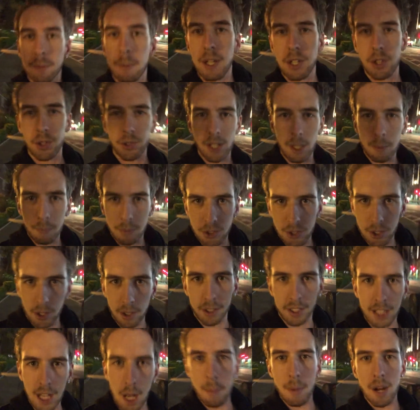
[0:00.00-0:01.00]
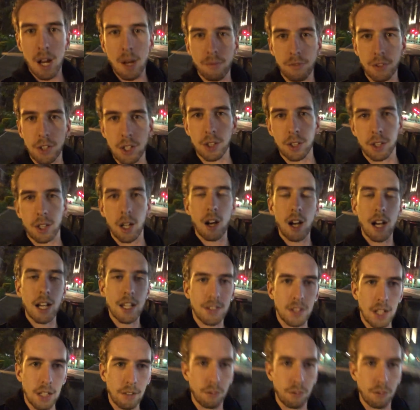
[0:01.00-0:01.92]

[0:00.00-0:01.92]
special episode coming up for you guys.